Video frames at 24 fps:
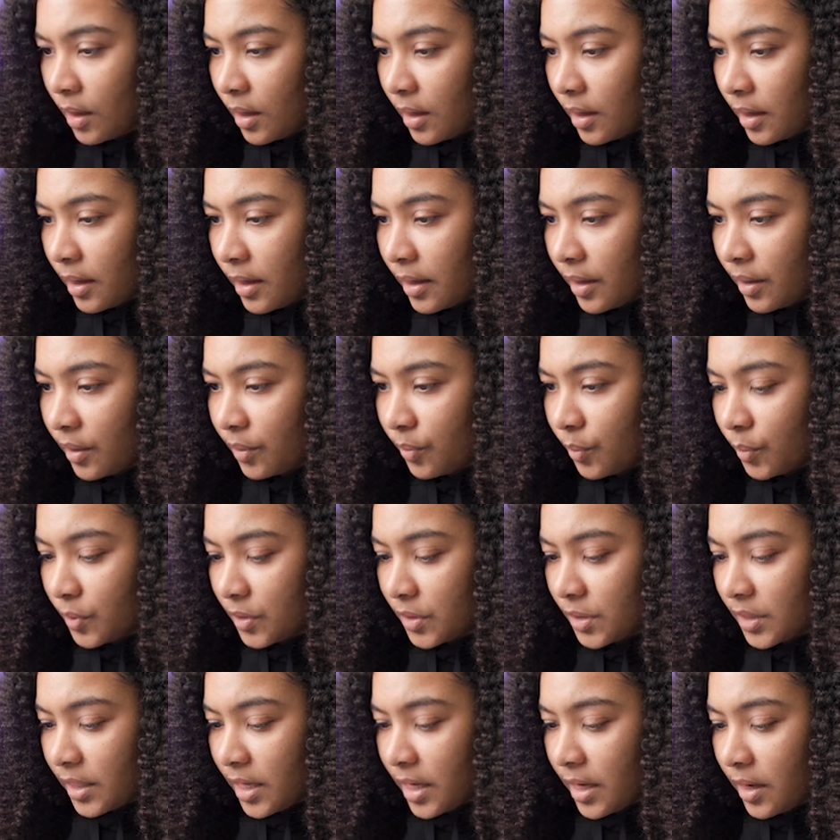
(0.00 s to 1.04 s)
And we'll
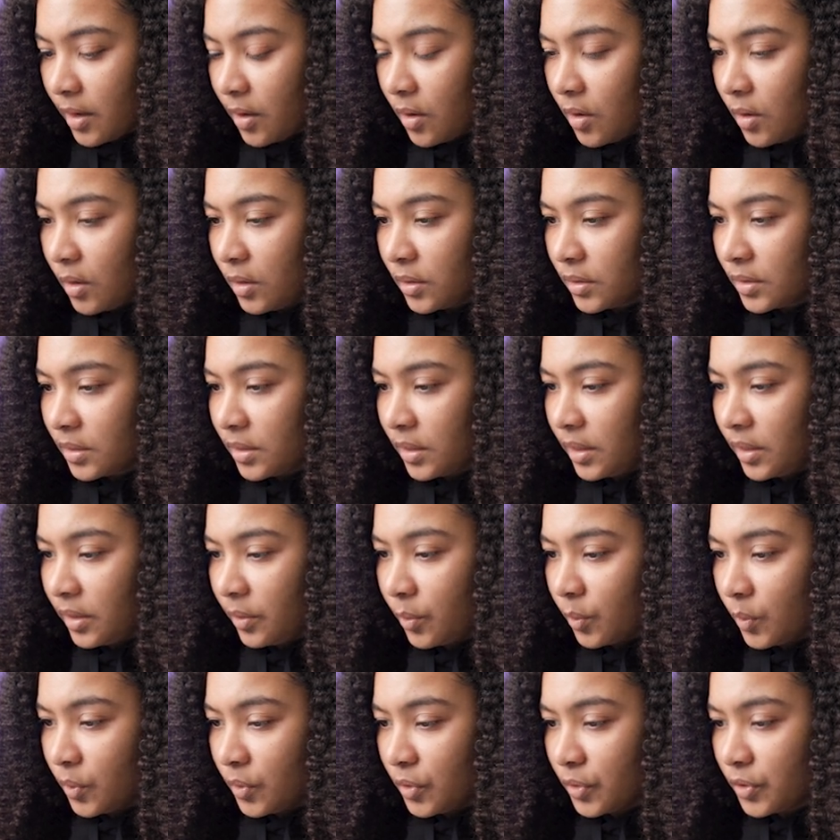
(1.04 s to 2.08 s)
say alt
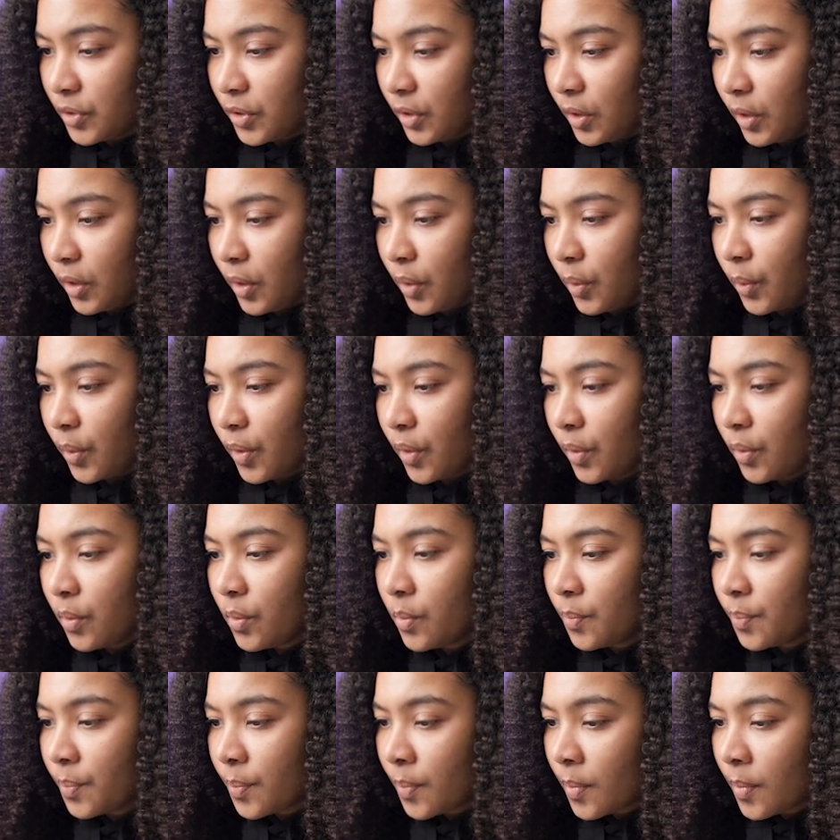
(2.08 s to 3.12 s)
equals logo.